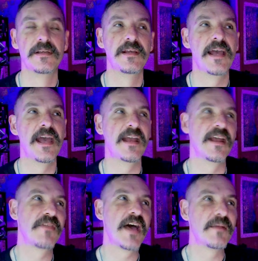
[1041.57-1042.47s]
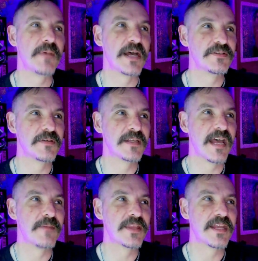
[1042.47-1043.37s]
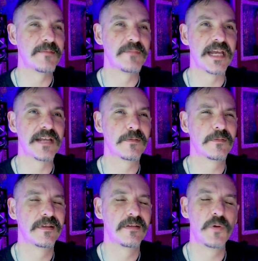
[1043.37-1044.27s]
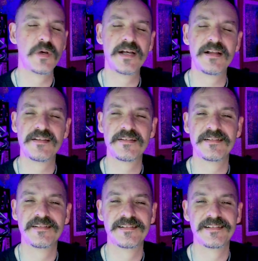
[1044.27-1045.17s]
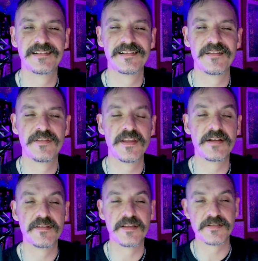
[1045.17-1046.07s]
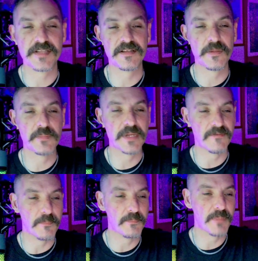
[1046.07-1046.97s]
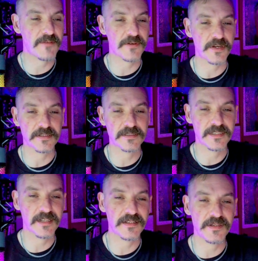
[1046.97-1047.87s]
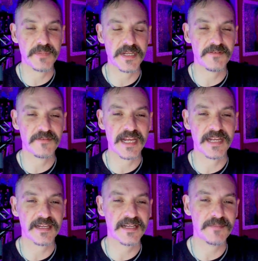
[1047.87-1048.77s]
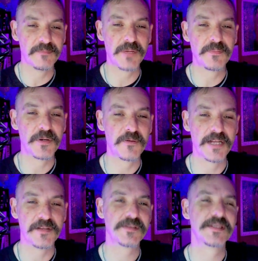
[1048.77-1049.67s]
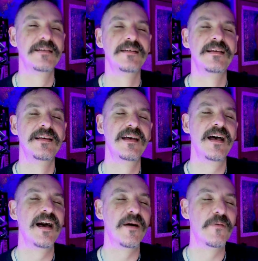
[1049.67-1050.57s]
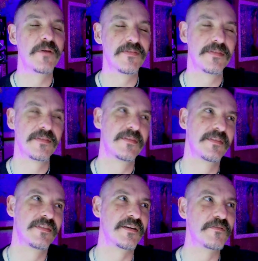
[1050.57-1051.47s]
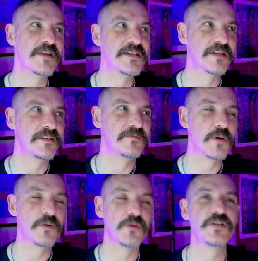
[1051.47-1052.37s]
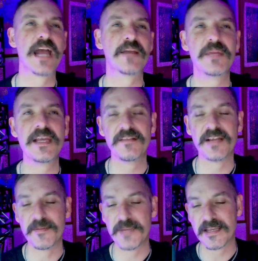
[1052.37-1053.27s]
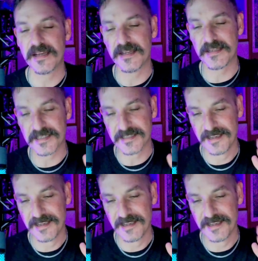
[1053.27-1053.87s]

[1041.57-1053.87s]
and I thought about doing that, but then I'm like, well, there's a little bit of a buffer, a little bit of like bumper rails with the original vocal track being there, because,